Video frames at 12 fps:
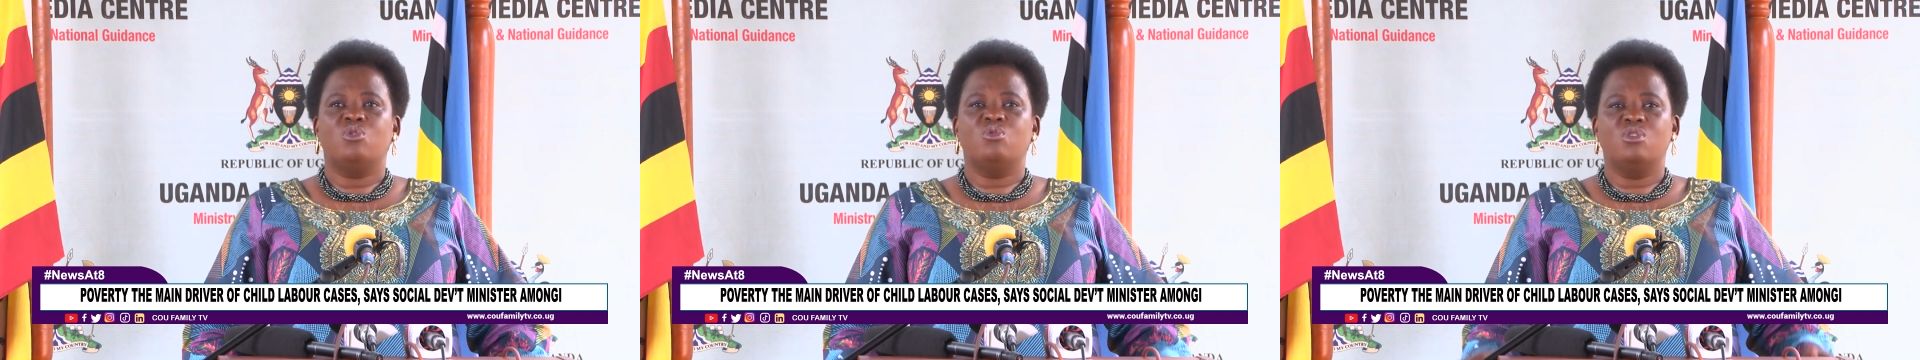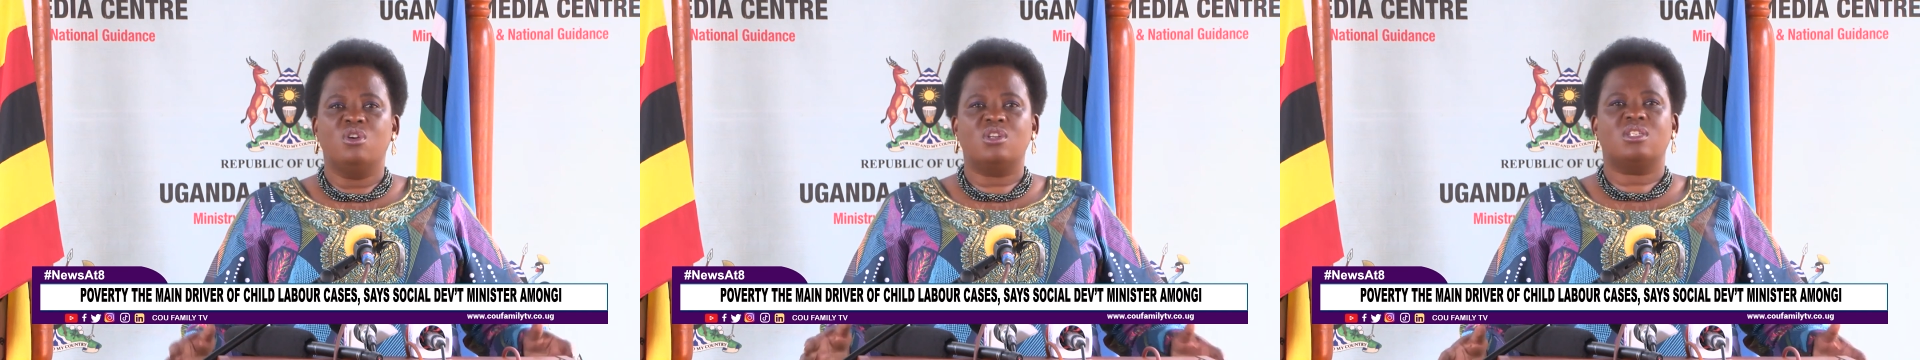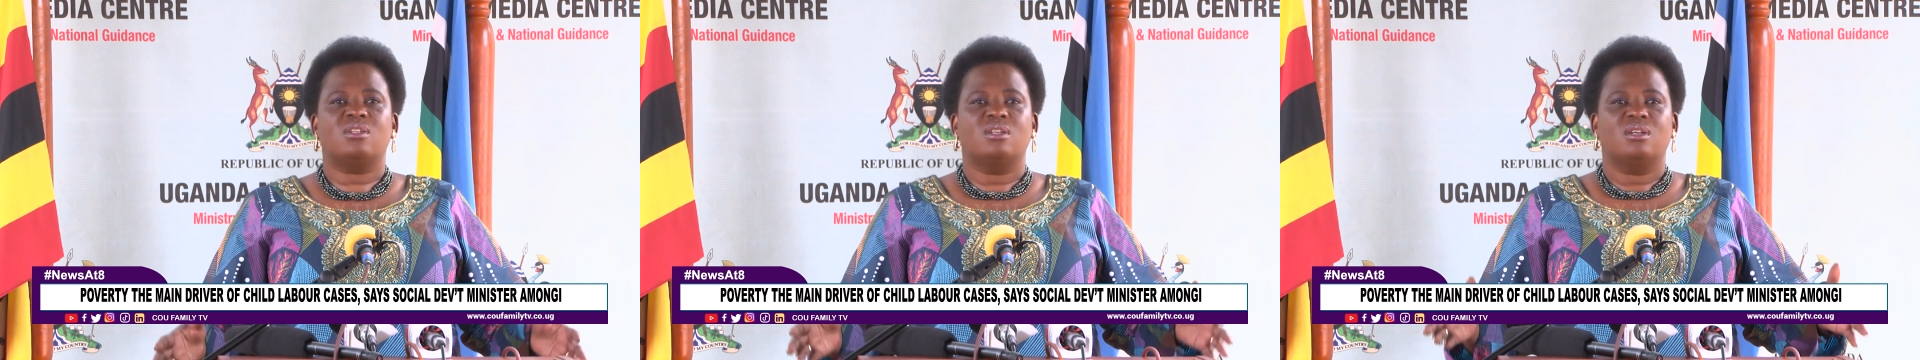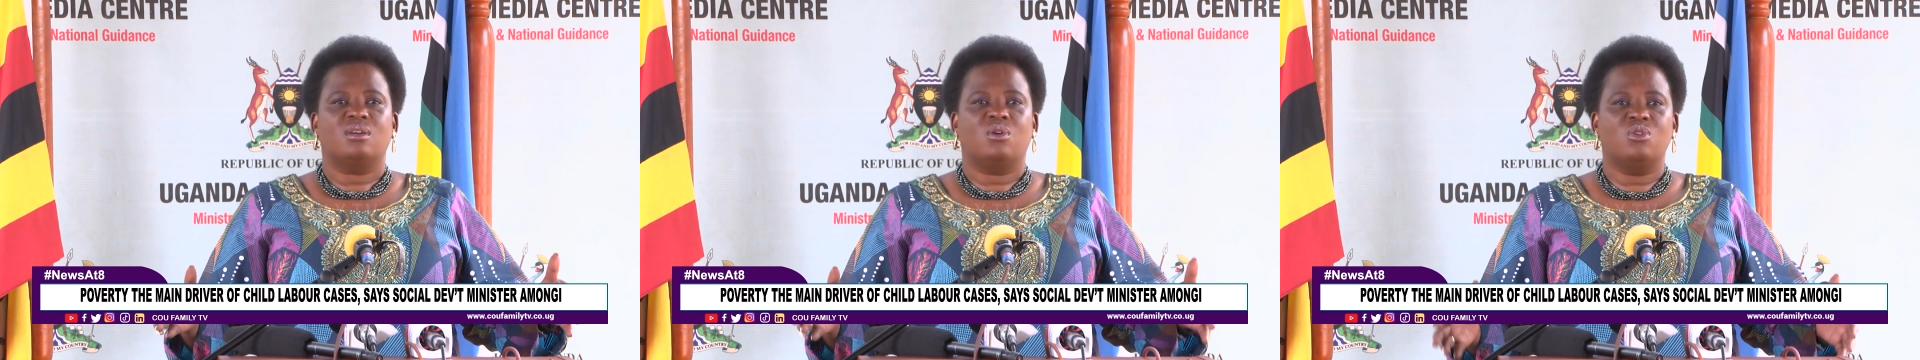do not
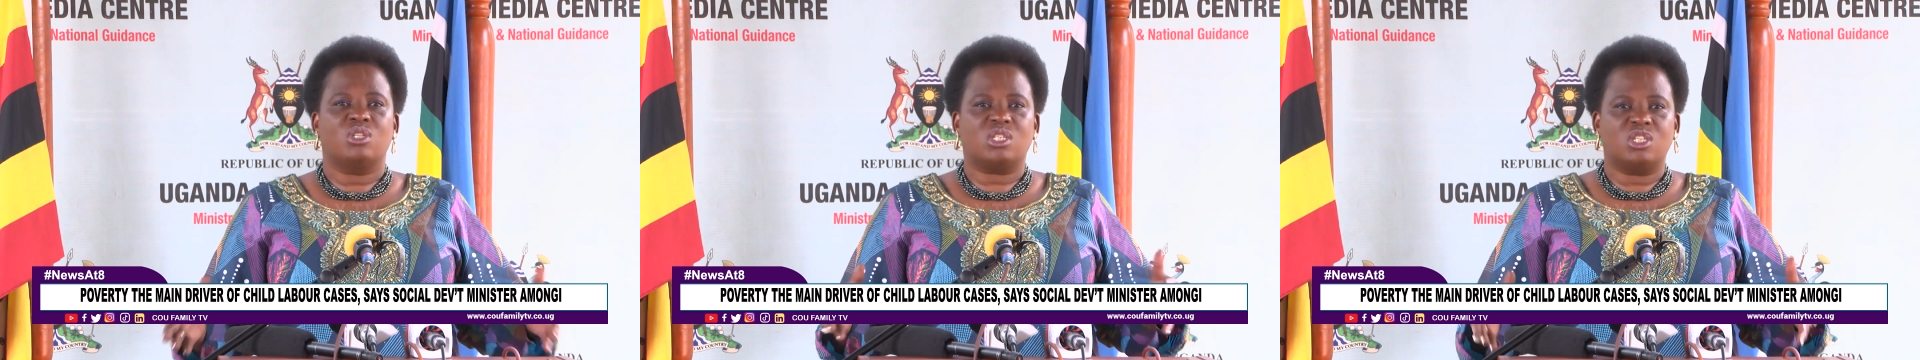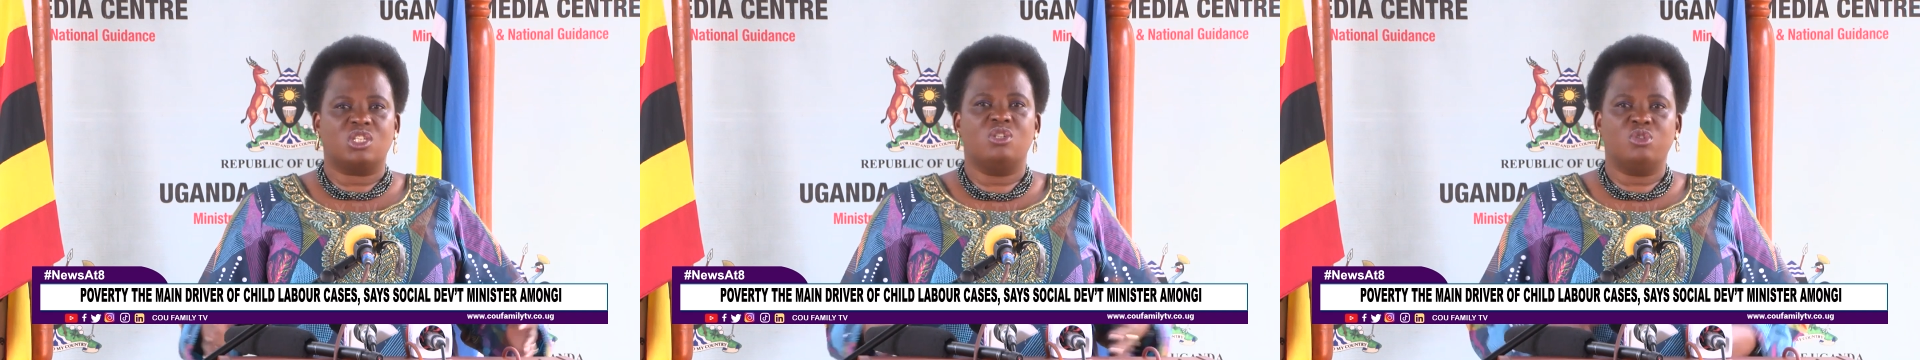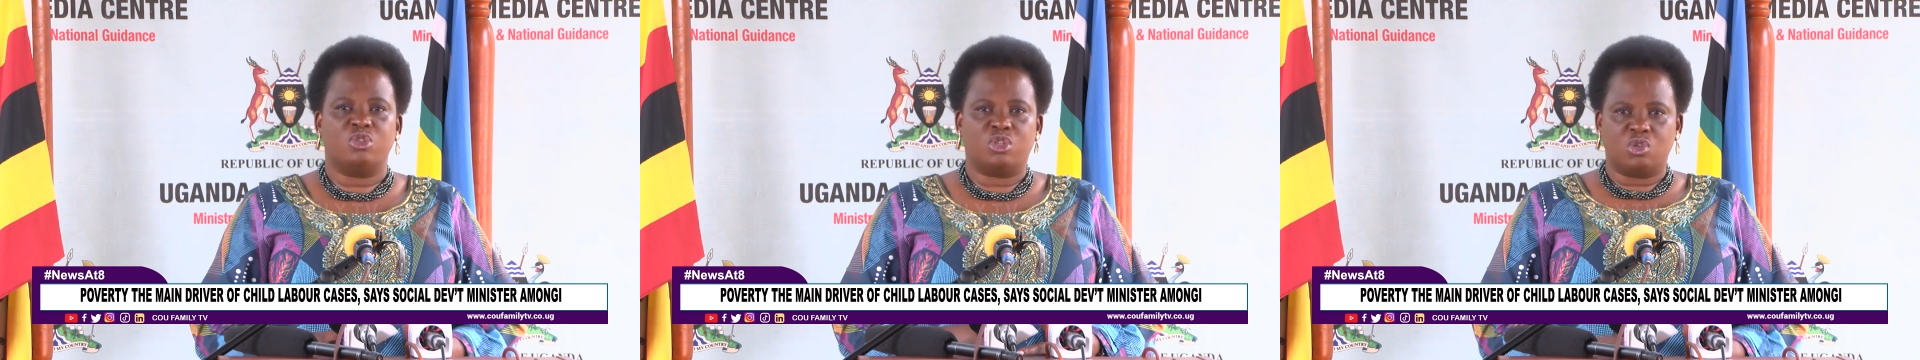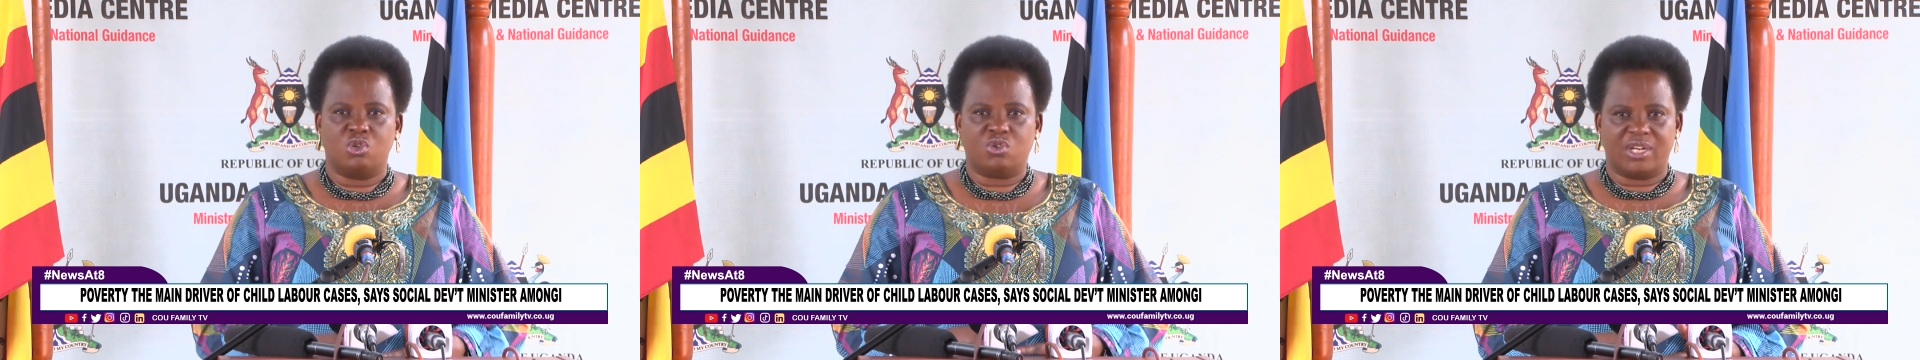constitute
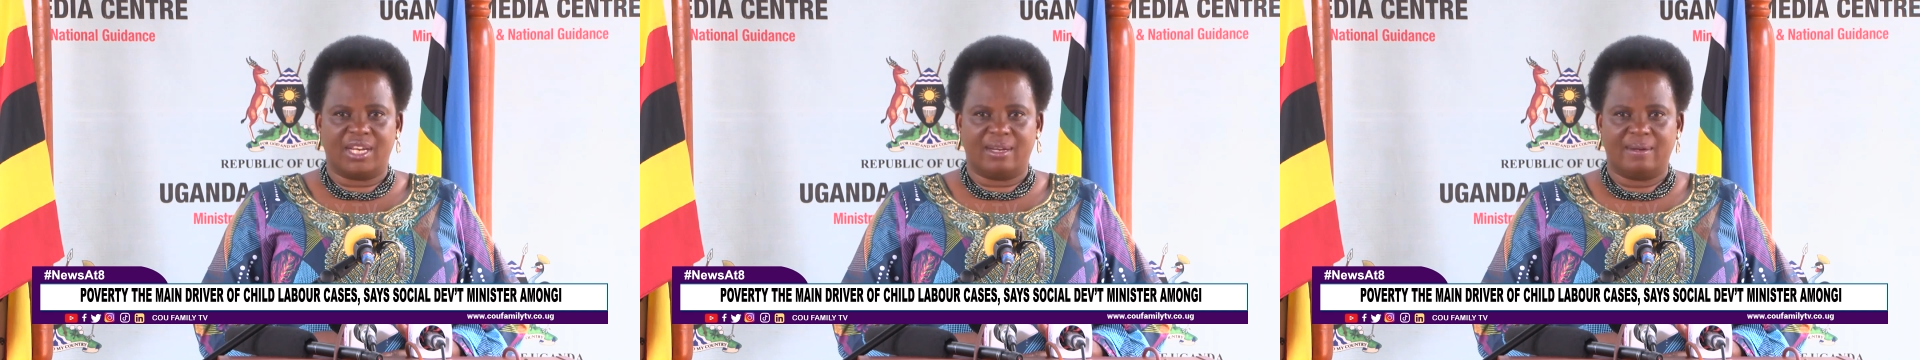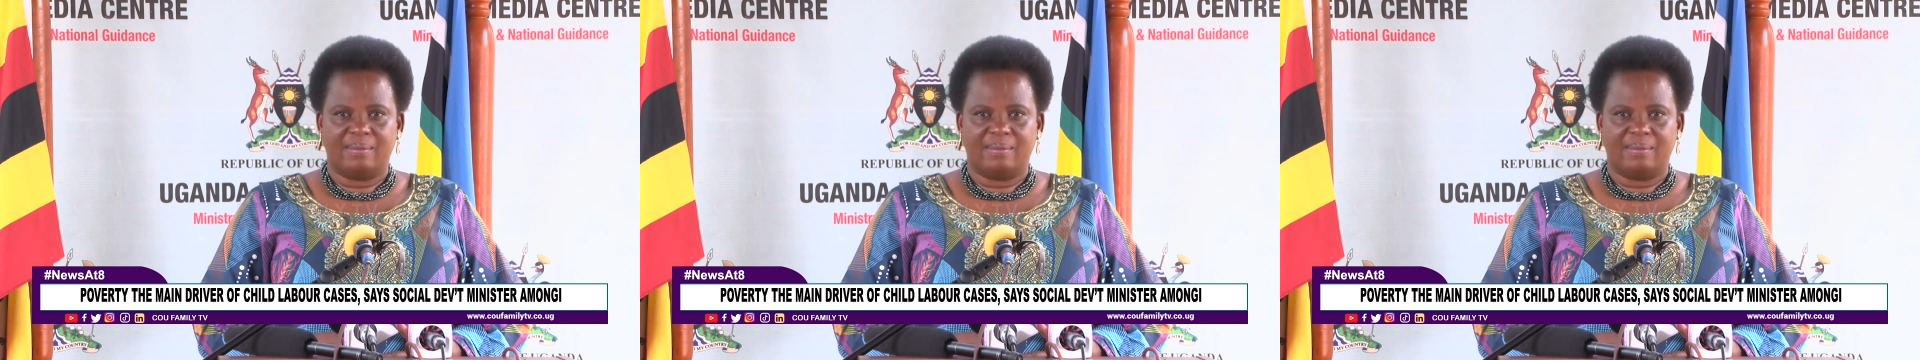children.